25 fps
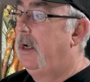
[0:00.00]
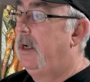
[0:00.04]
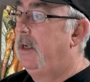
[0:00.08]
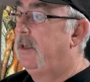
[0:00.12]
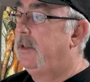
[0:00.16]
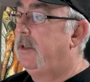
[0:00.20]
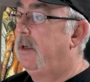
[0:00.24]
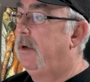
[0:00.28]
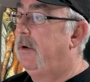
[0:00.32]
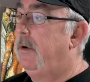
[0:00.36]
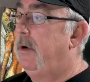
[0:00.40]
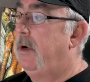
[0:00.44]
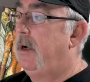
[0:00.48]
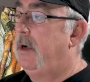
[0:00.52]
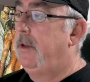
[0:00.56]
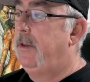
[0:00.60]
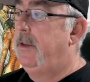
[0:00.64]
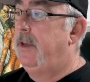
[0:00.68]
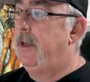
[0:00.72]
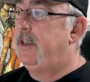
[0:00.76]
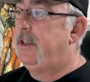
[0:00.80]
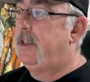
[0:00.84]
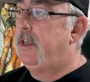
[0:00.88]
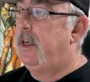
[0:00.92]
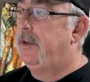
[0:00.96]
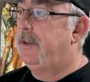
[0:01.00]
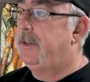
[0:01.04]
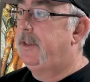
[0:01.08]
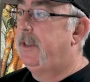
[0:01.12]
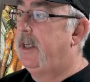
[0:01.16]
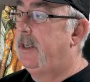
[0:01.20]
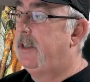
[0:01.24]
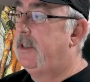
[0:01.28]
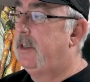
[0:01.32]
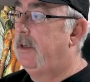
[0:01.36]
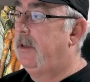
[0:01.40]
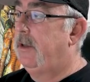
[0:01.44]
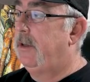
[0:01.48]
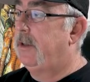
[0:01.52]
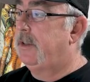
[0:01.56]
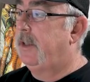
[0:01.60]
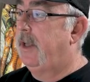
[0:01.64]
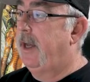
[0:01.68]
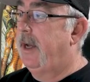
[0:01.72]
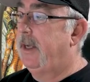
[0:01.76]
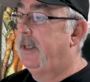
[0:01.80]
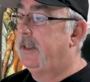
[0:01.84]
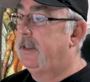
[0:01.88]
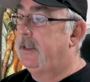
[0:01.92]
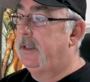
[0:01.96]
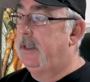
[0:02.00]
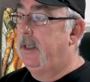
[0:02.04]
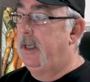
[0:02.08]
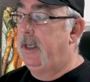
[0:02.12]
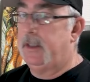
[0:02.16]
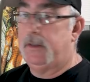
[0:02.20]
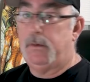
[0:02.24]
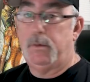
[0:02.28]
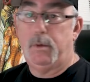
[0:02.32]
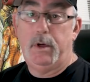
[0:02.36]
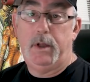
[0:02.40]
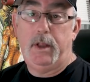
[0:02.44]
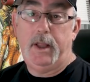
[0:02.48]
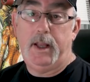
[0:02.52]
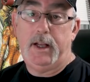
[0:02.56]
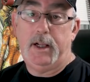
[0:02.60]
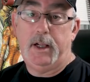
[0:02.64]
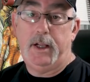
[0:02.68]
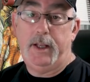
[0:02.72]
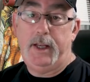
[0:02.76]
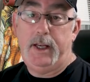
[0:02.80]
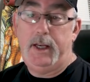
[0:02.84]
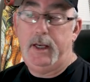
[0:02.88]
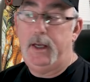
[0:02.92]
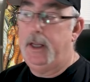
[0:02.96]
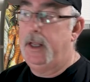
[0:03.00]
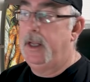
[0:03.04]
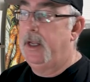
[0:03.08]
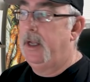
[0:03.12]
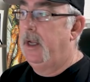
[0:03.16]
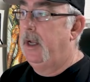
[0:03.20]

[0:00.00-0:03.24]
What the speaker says: So this shell station looks like it's really clean.